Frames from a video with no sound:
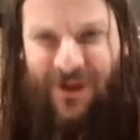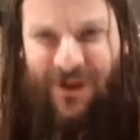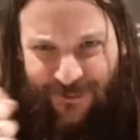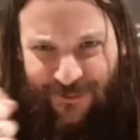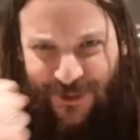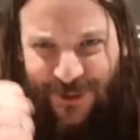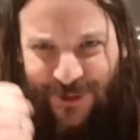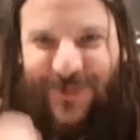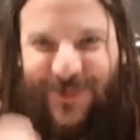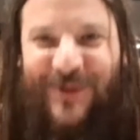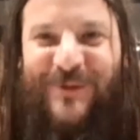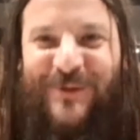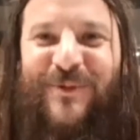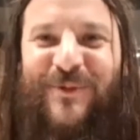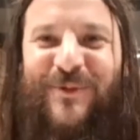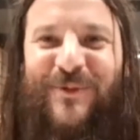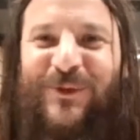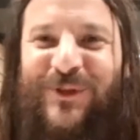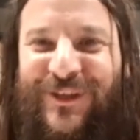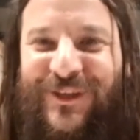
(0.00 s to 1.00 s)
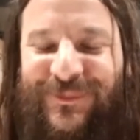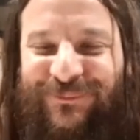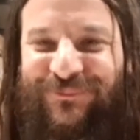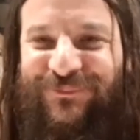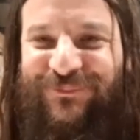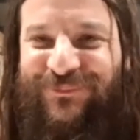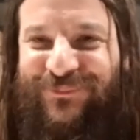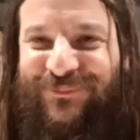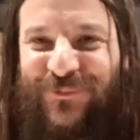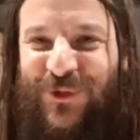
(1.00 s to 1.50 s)
Amber is music,
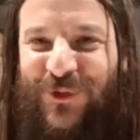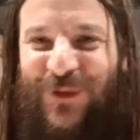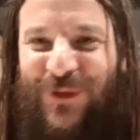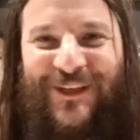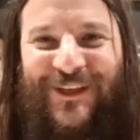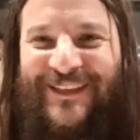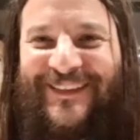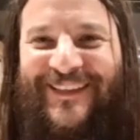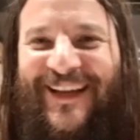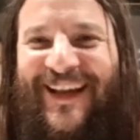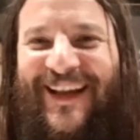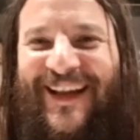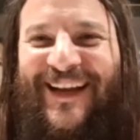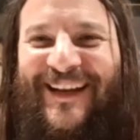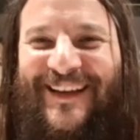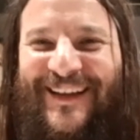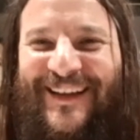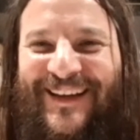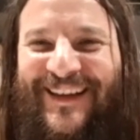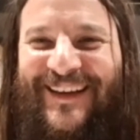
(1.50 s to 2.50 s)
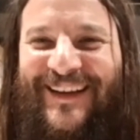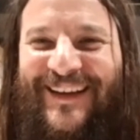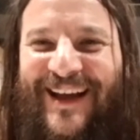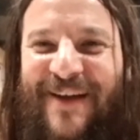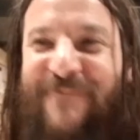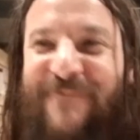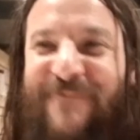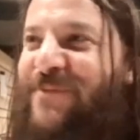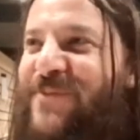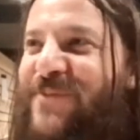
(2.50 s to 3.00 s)
totally. Oh,
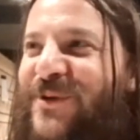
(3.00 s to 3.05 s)
awesome. Amber